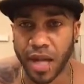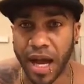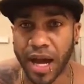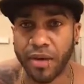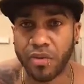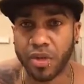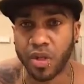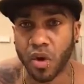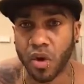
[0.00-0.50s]
I
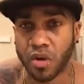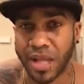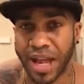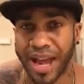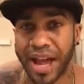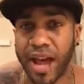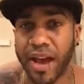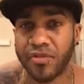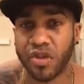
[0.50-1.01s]
was told
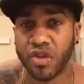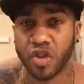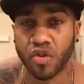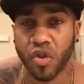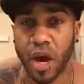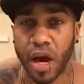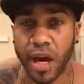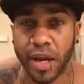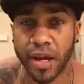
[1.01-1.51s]
I have to
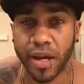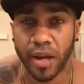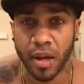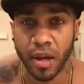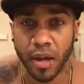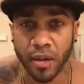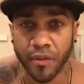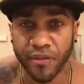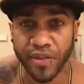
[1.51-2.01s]
try
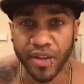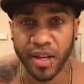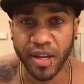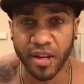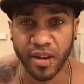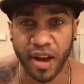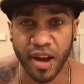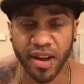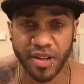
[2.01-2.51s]

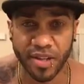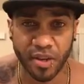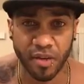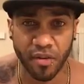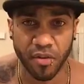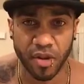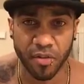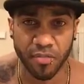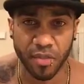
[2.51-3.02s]
vegan ice
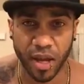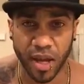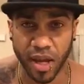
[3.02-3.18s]
cream.